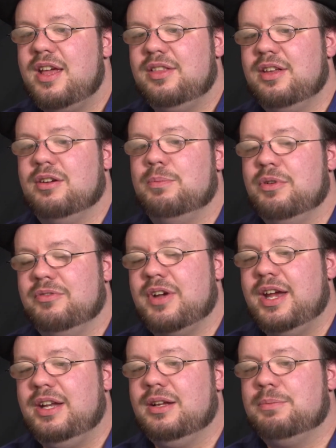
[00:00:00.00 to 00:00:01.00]
that are
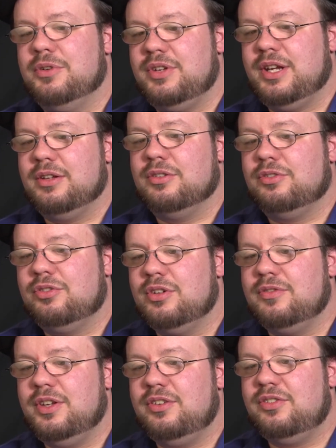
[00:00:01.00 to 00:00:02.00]
providing a particular
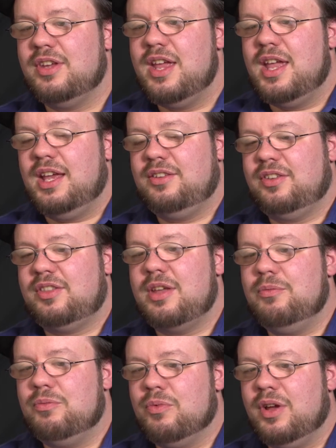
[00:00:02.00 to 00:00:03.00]
service is that
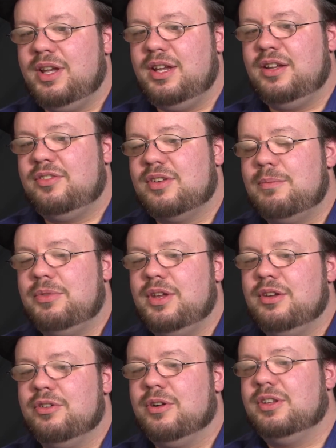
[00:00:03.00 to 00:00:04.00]
they run into
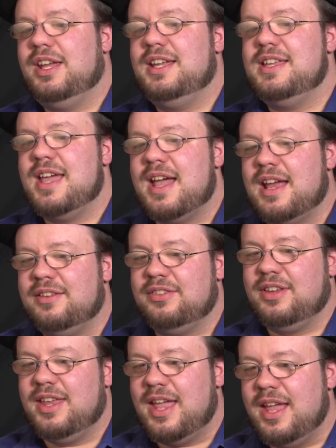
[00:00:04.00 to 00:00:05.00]
something called a
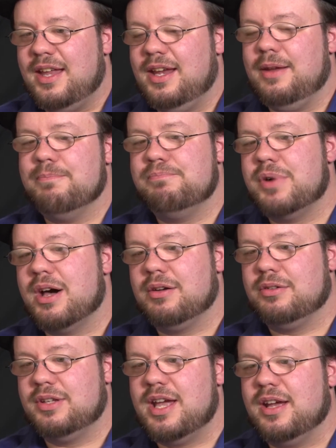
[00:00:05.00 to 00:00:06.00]
cascading
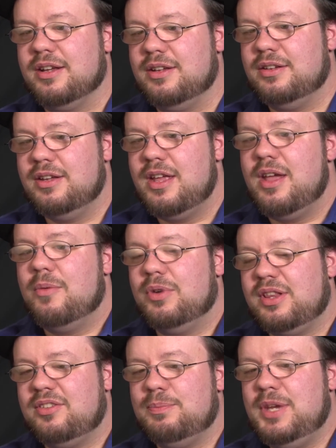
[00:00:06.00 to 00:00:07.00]
bottleneck.
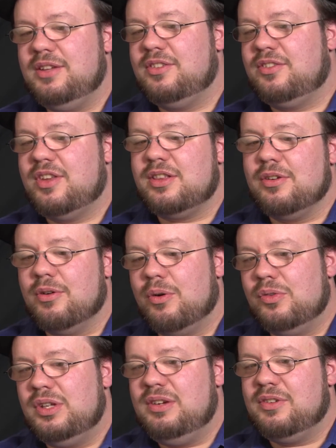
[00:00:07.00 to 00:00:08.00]
What this means is that they're
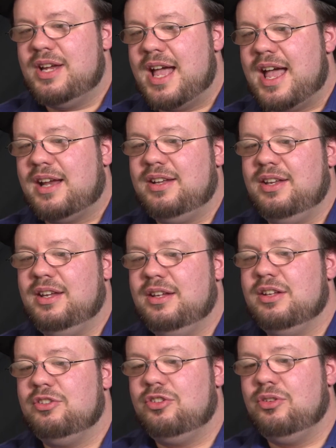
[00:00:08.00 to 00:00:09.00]
only
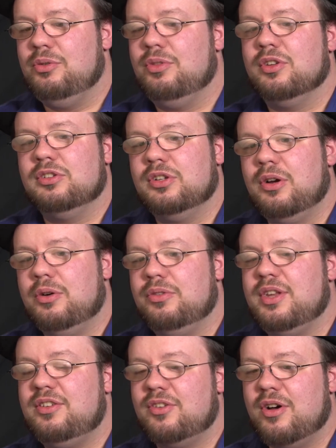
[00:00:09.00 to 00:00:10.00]
reacting to the
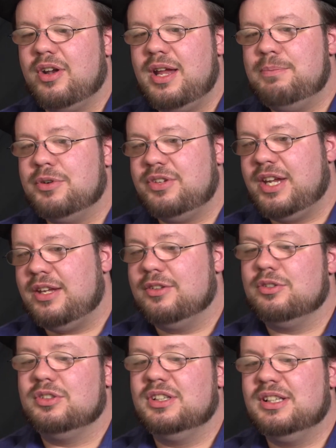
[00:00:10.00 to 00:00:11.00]
load that's on a
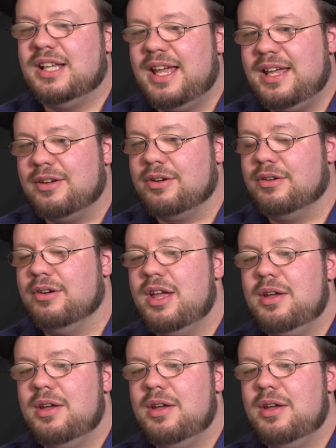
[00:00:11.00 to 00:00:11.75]
particular layer